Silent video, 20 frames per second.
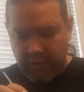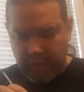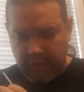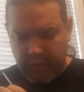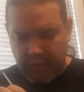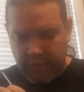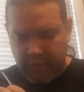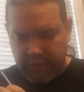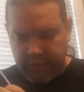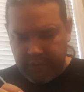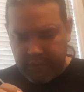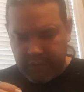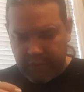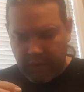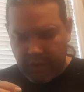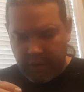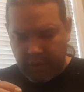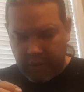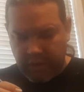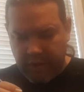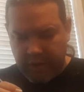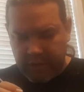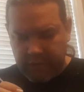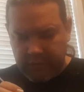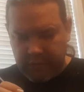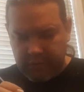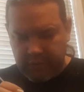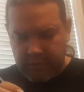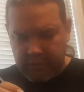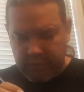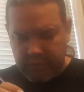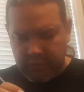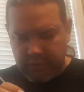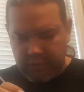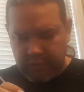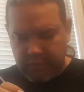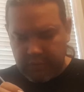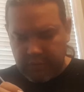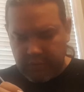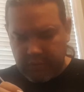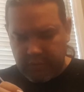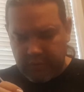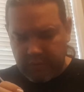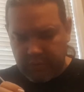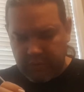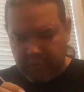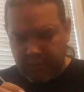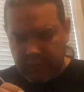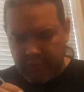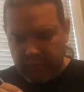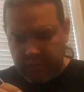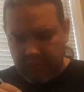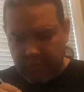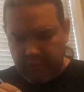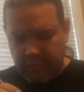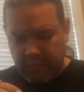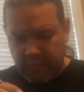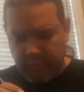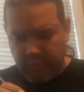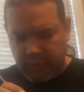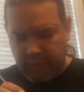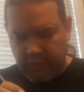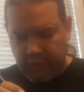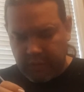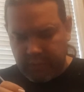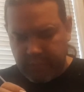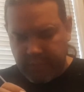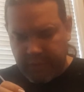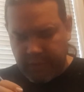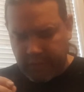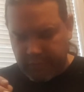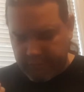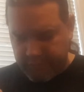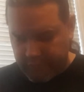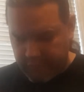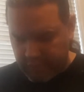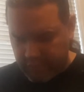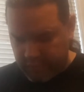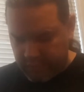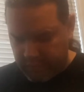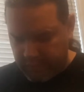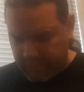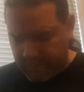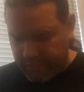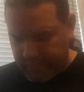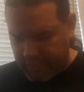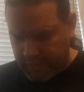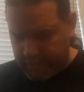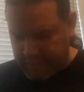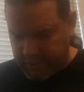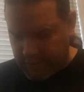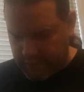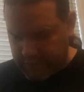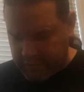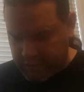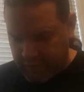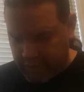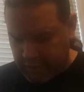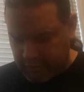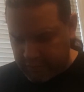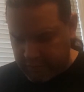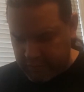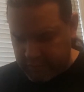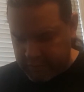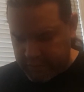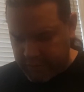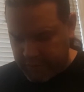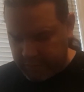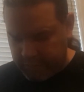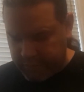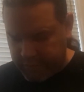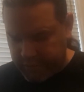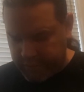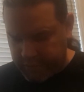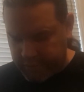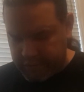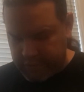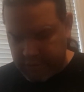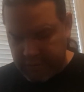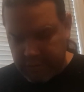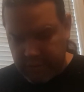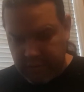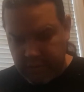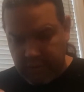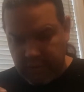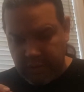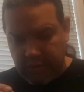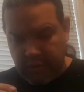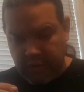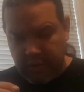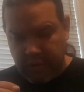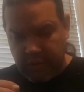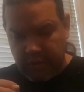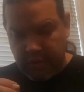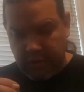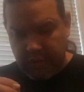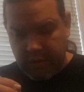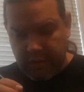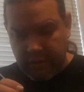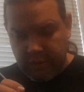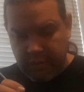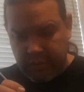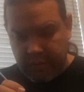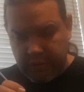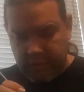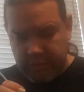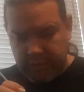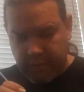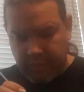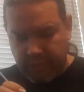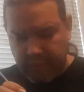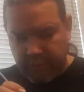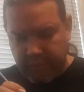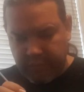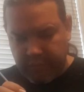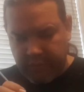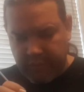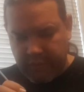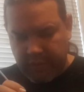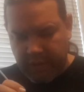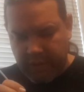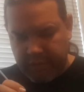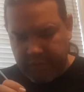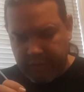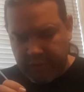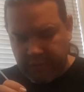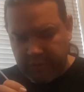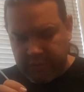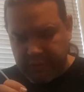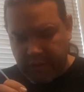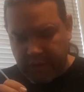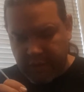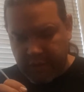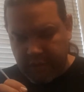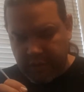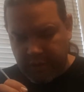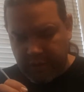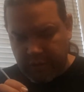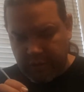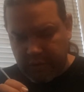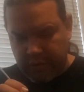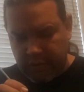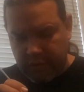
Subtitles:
You know, I thought the Argax would look better for insectile type bugs, so I went with a heavier, darker